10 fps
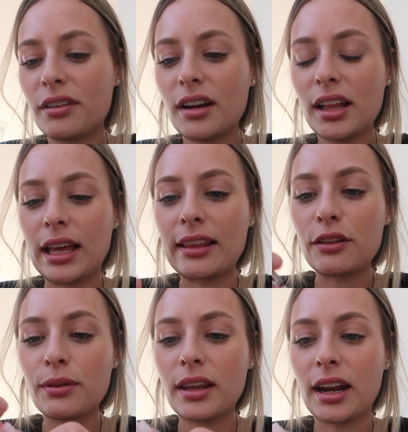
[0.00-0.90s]
reason I like
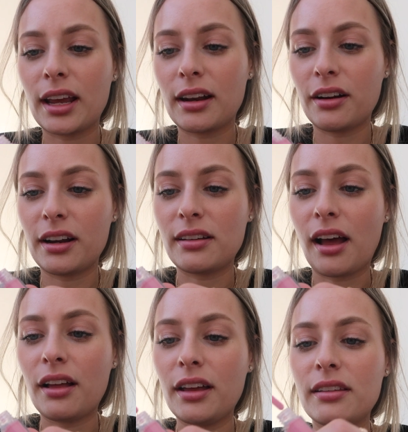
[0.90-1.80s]
this one that I can already
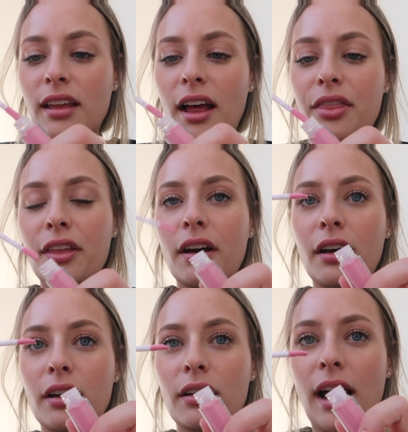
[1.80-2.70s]
tell is that
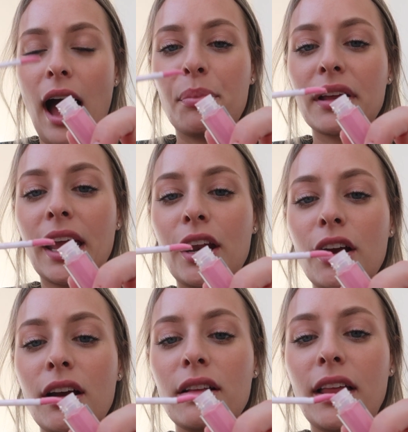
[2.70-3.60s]
the
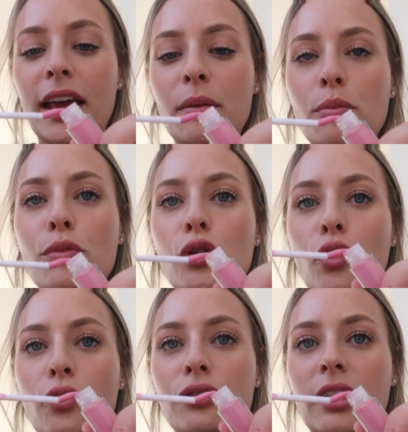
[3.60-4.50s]
applicator like
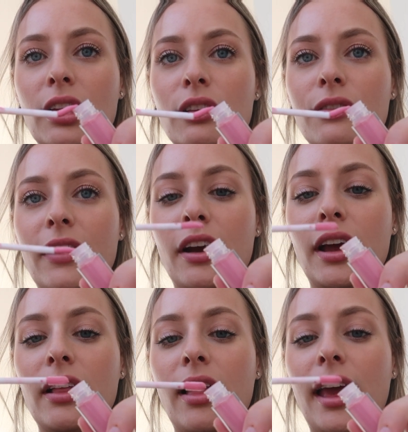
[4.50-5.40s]
moves. Like it's
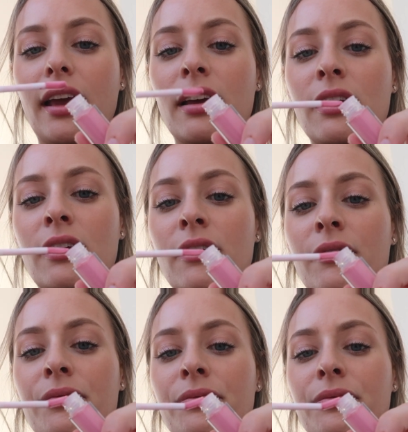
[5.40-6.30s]
very like
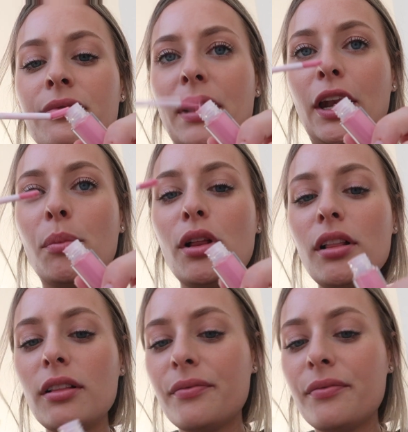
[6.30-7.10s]
bendable.